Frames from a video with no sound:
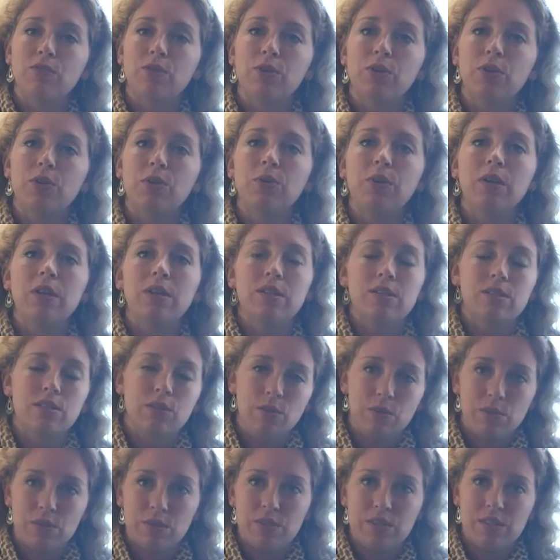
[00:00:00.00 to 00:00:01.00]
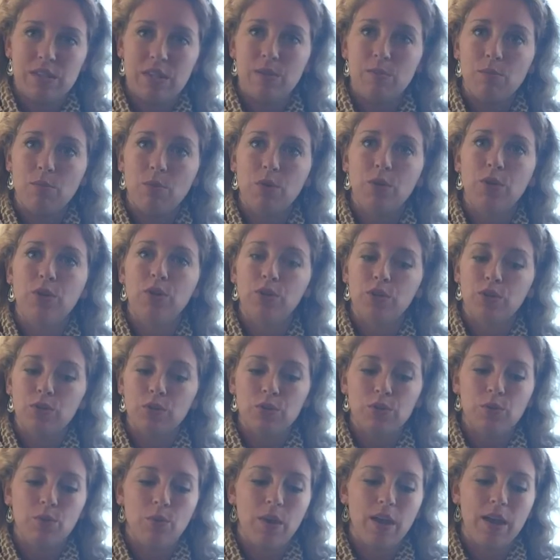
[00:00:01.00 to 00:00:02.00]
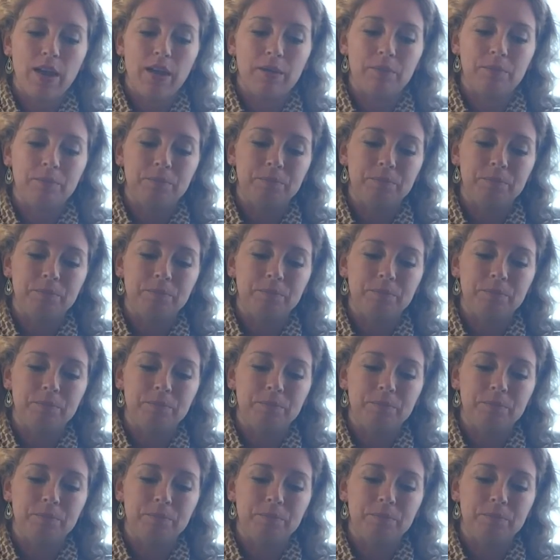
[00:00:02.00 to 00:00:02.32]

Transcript: for you and it's going to send more your way.